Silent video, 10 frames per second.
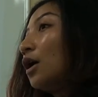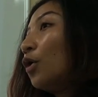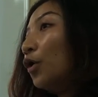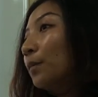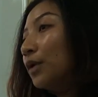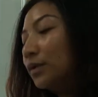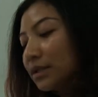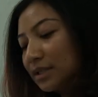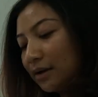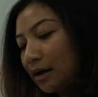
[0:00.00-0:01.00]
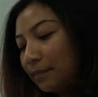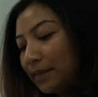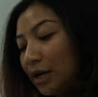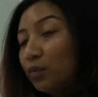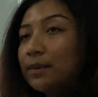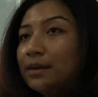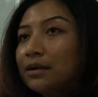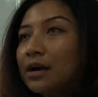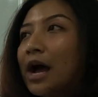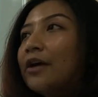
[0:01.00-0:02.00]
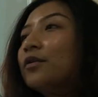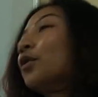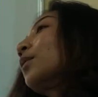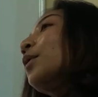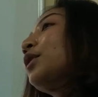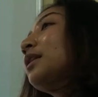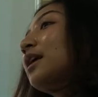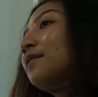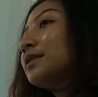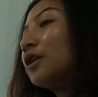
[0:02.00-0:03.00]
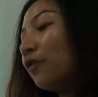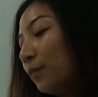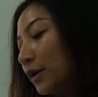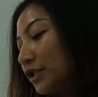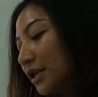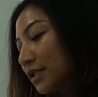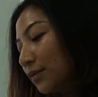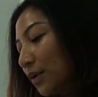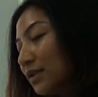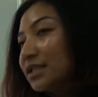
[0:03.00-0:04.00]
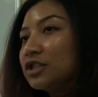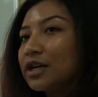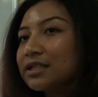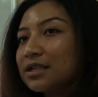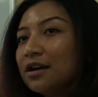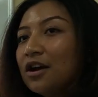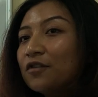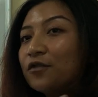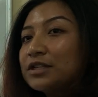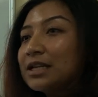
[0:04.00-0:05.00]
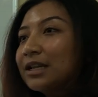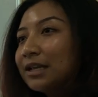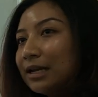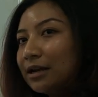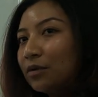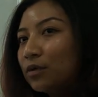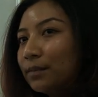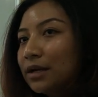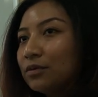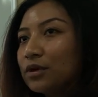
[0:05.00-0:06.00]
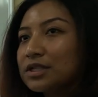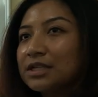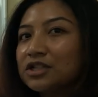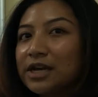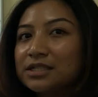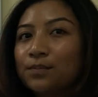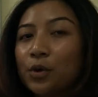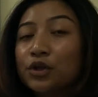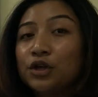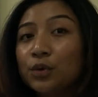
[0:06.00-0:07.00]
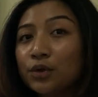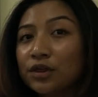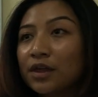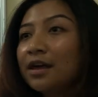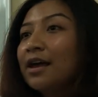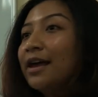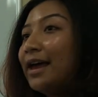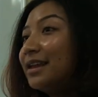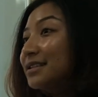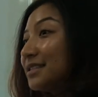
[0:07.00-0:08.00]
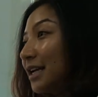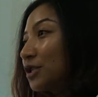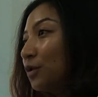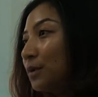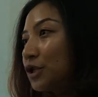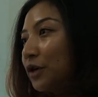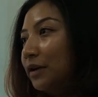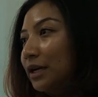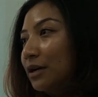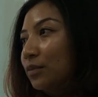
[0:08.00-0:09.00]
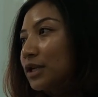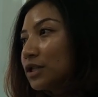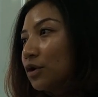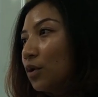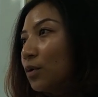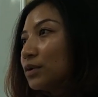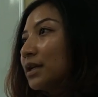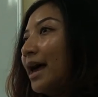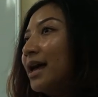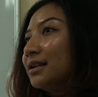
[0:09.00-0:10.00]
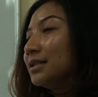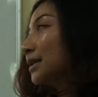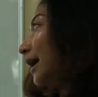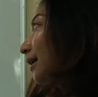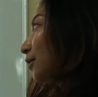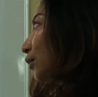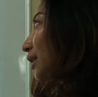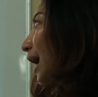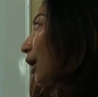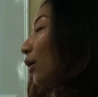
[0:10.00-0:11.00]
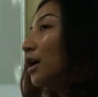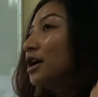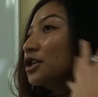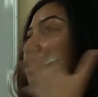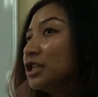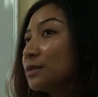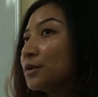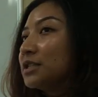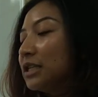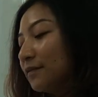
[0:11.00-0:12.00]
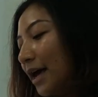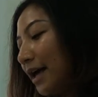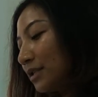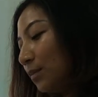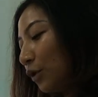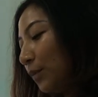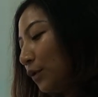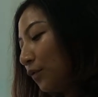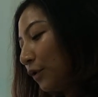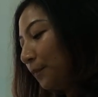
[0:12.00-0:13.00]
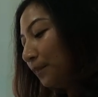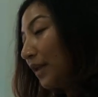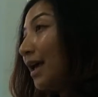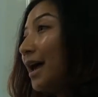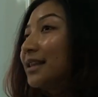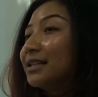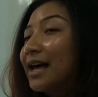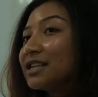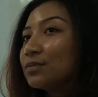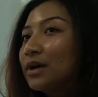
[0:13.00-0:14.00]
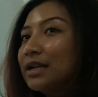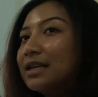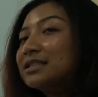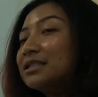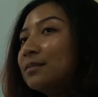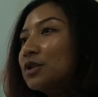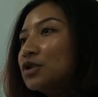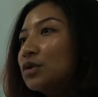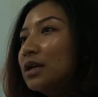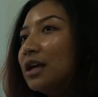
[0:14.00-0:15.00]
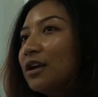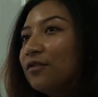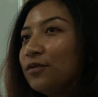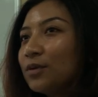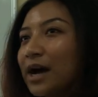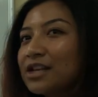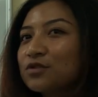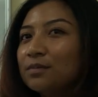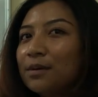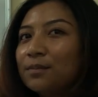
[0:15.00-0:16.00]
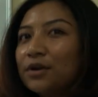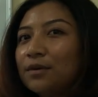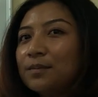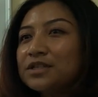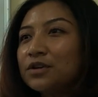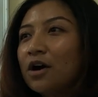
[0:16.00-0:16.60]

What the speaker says: Hormones, in women, higher hormonal levels of progesterone suggest fertility in a woman, which suggests both youth and sexual maturity, which goes hand in hand with how she's perceived as more beautiful. And the last one is symmetry. If you guys remember Mr.